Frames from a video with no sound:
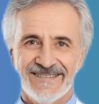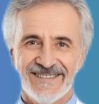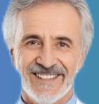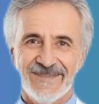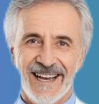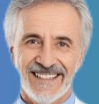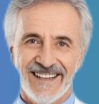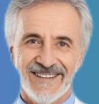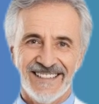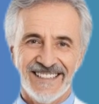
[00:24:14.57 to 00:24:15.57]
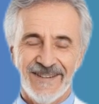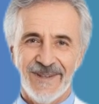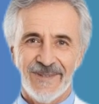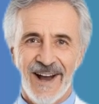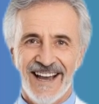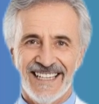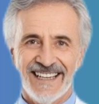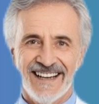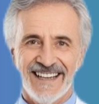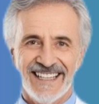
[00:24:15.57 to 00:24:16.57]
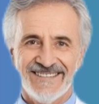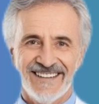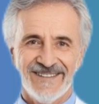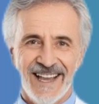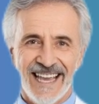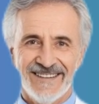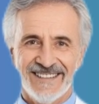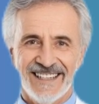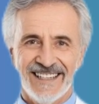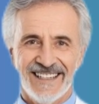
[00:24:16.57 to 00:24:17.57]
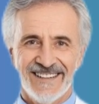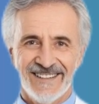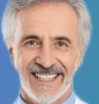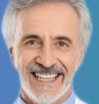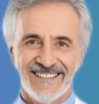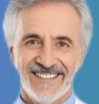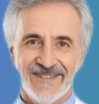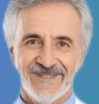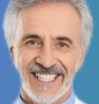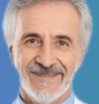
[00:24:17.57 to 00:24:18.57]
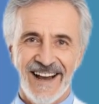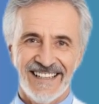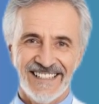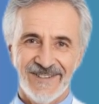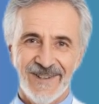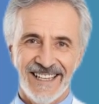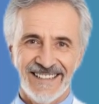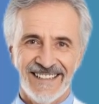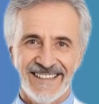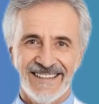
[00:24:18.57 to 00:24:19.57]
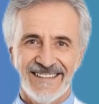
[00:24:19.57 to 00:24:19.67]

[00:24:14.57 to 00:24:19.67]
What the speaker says: You might notice that when walking on uneven ground, your legs don't respond as quickly,